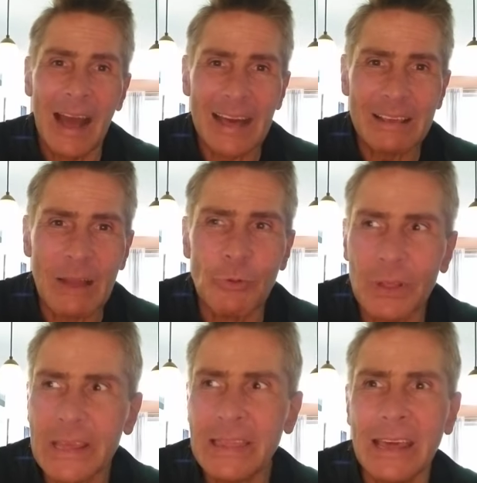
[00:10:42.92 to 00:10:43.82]

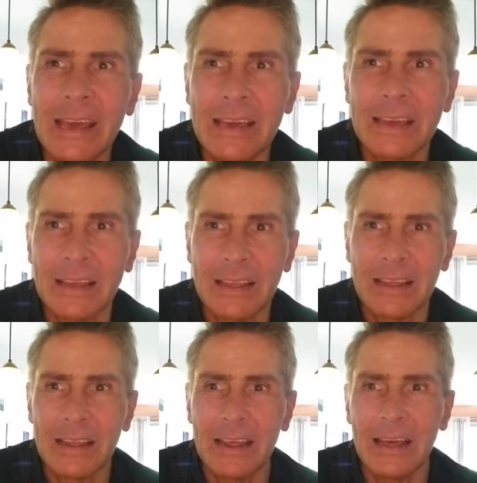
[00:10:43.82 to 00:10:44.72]
really think
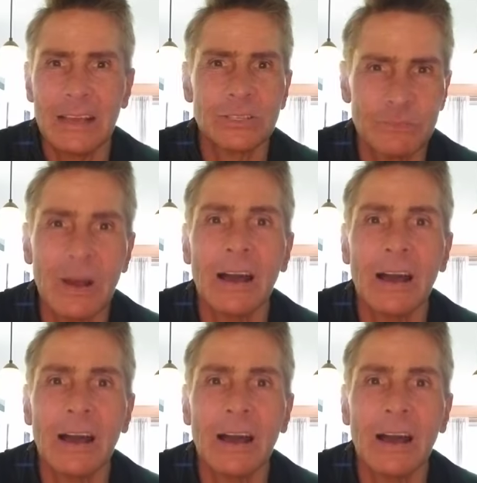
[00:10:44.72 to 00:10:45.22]
it's,